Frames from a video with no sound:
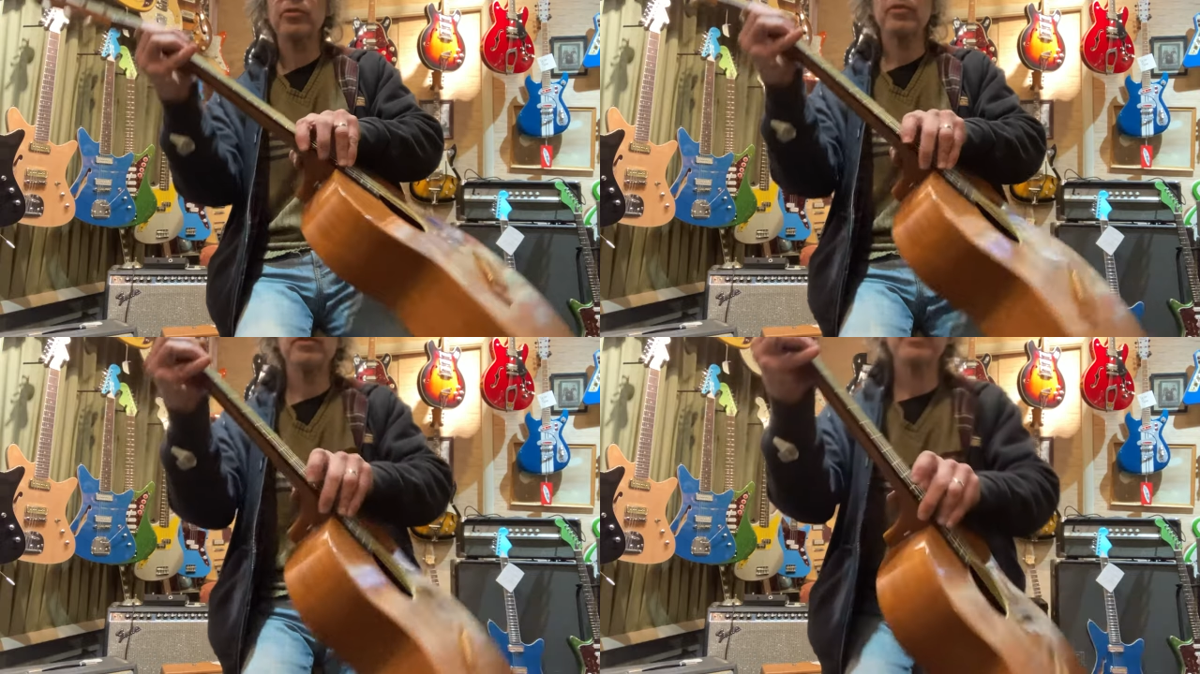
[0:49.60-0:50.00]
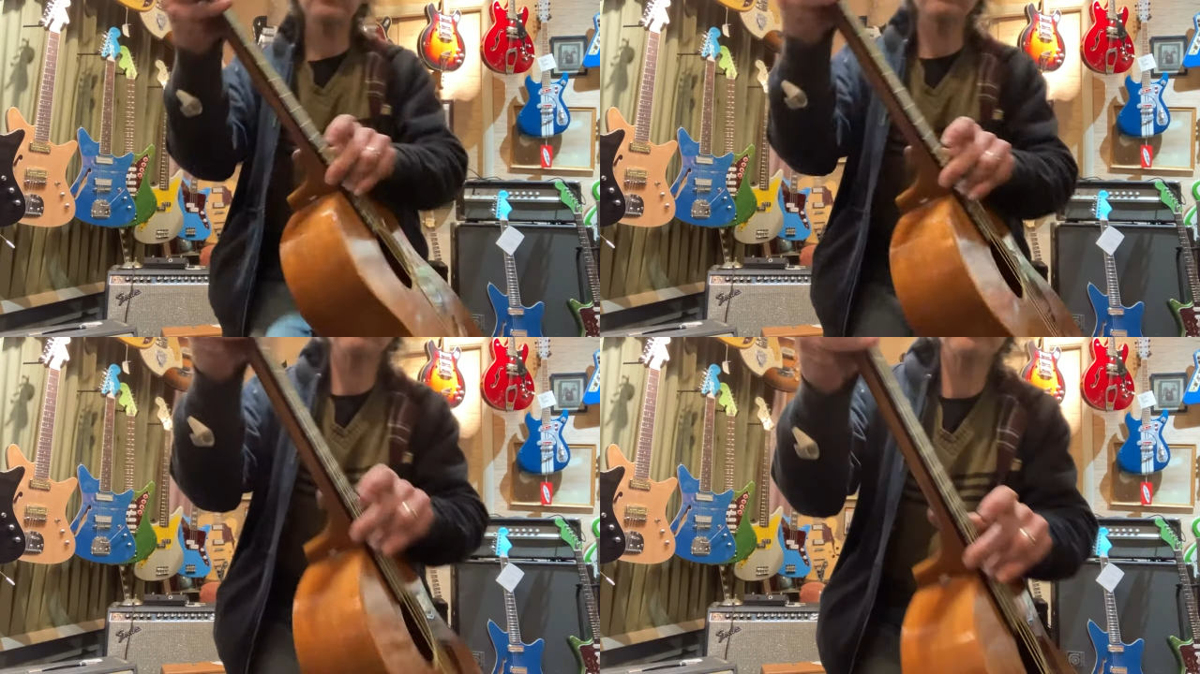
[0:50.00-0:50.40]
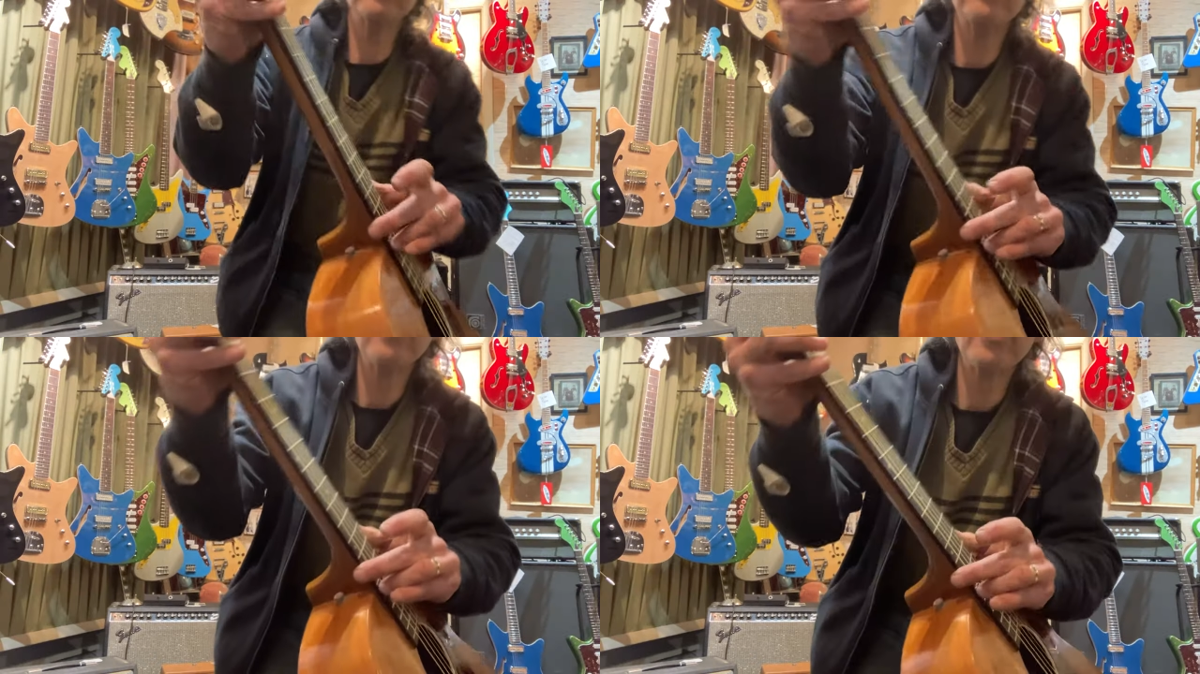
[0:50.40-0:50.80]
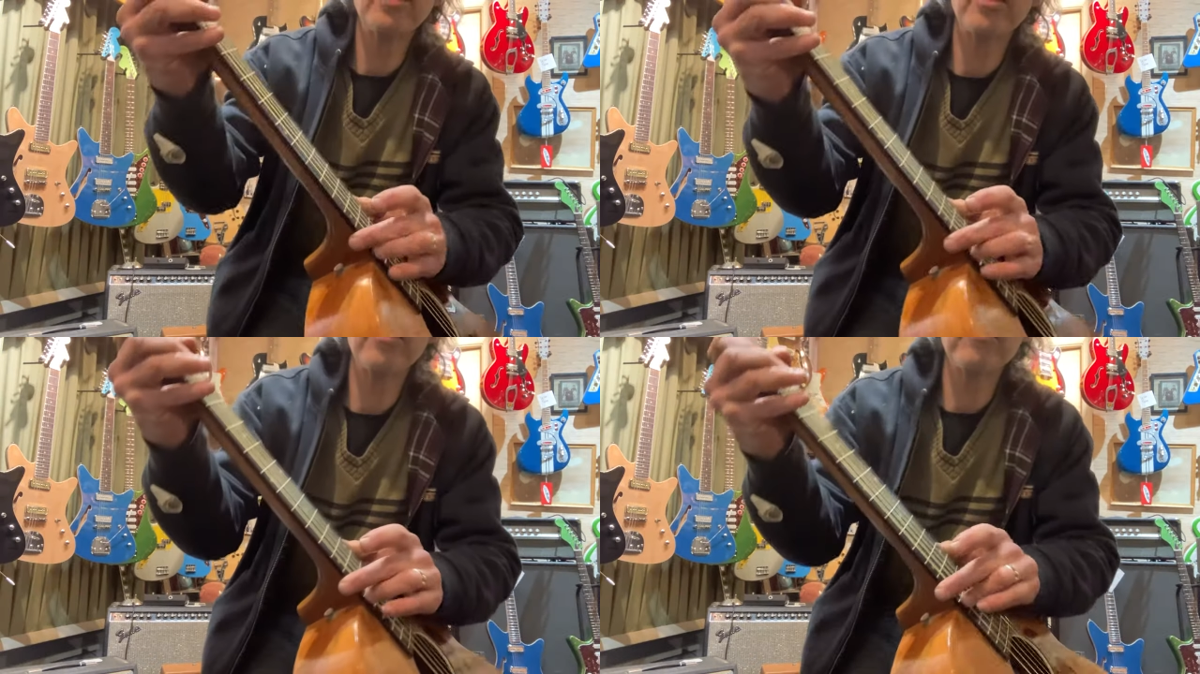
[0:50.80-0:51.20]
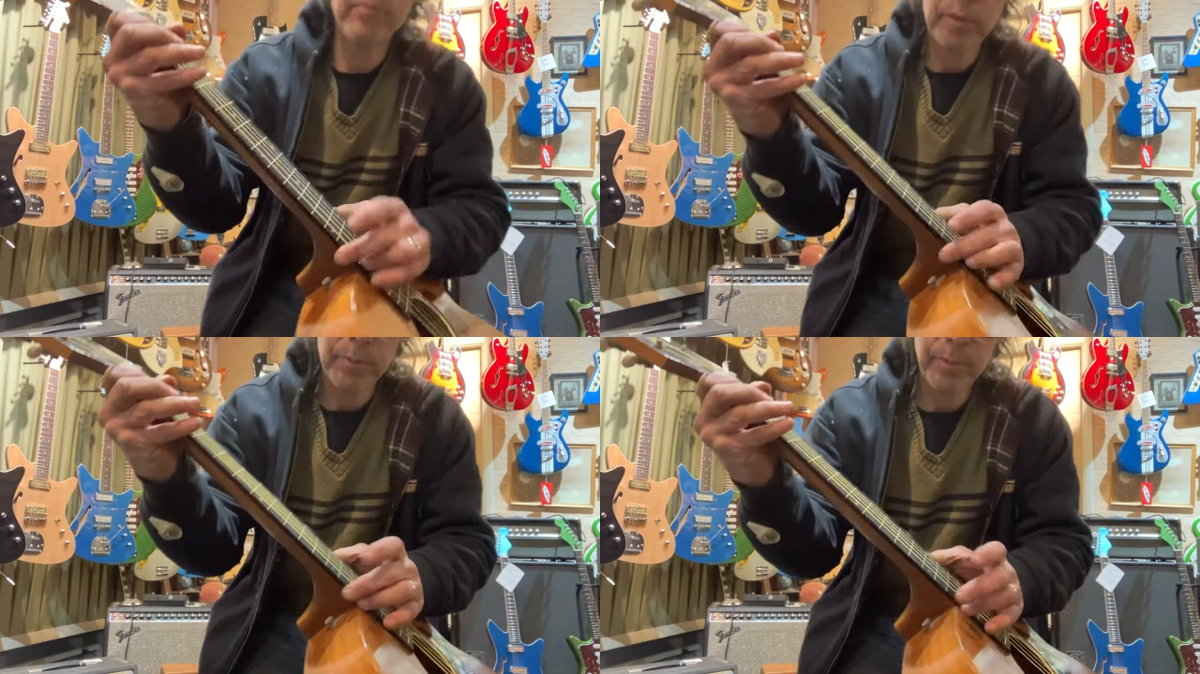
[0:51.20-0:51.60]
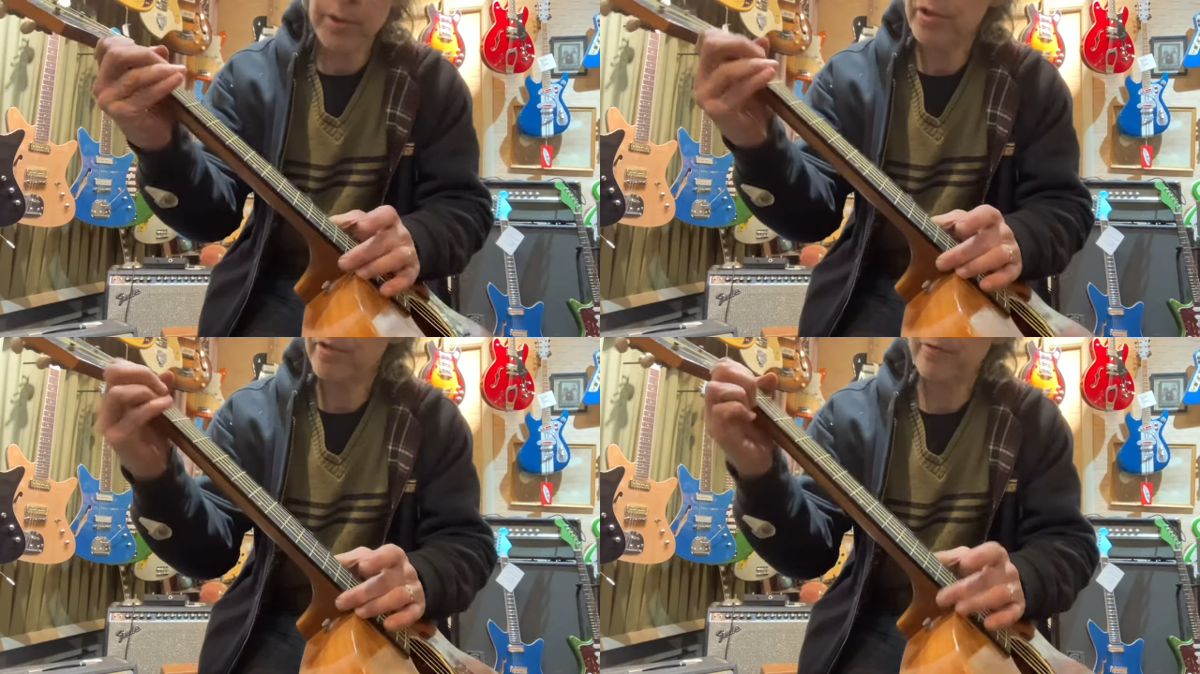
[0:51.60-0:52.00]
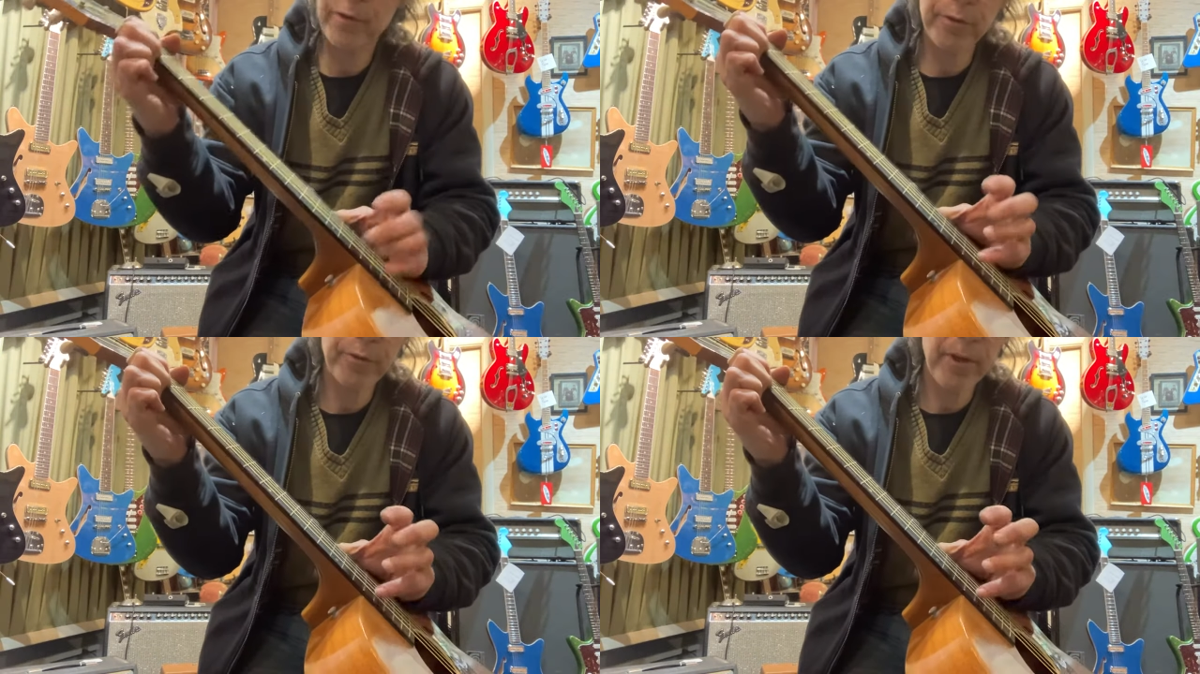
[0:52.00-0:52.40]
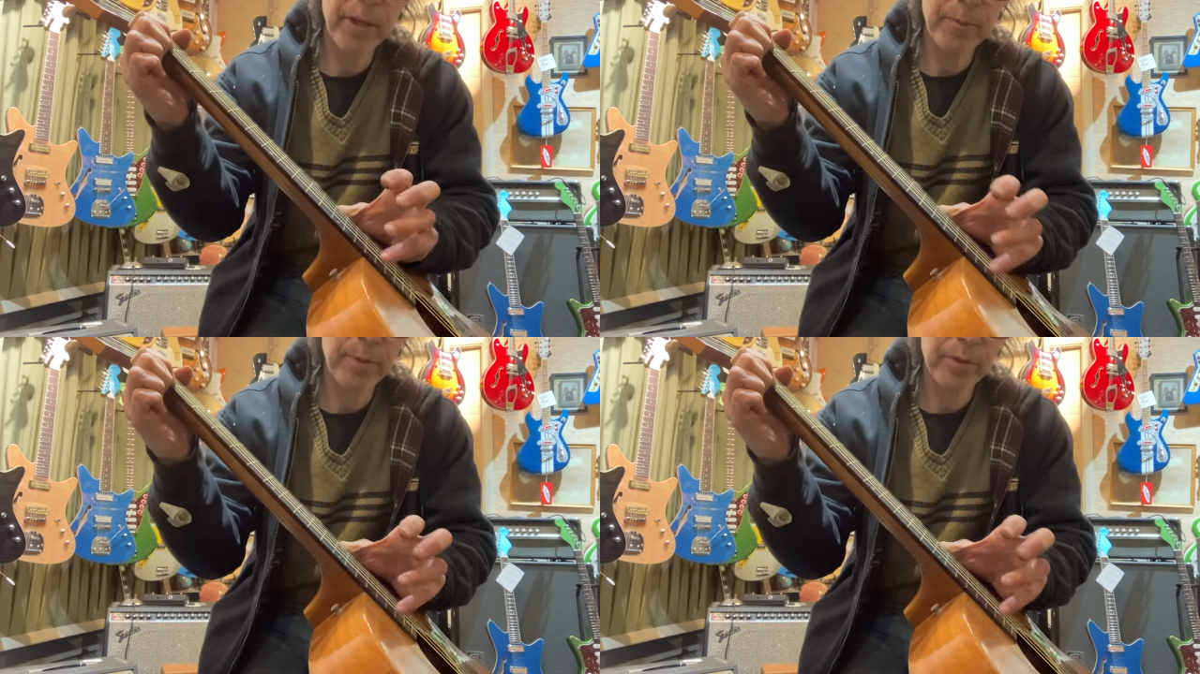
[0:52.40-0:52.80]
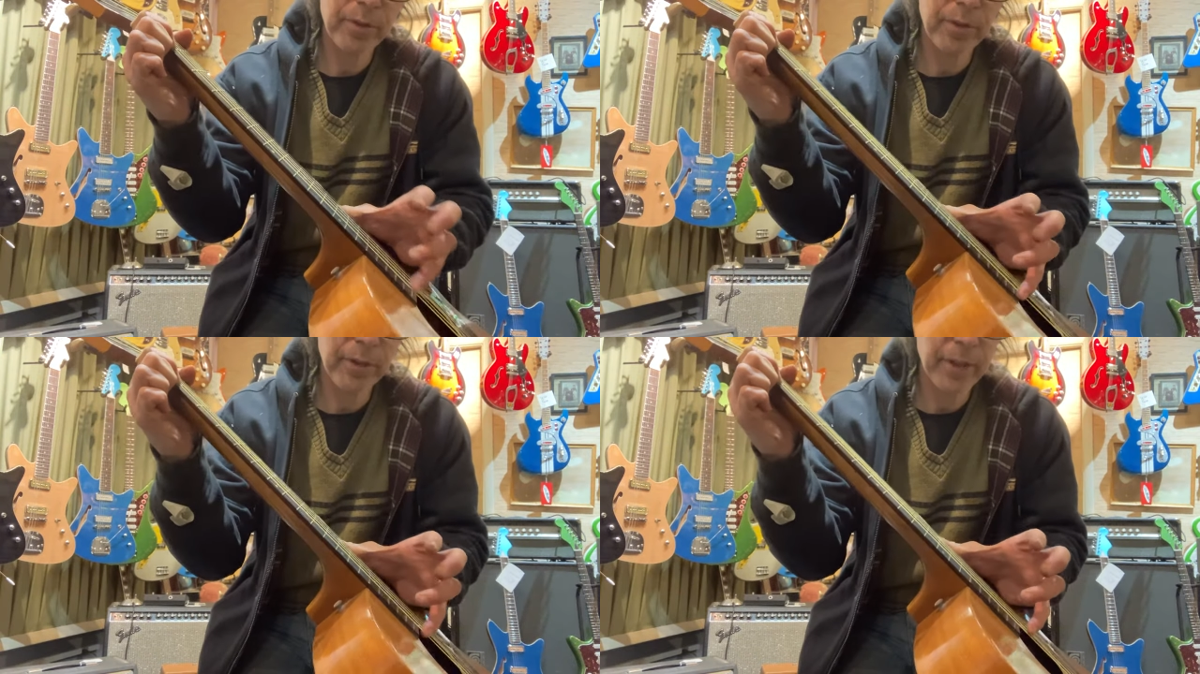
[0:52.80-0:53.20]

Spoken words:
No face is visible, so there are no lips to read.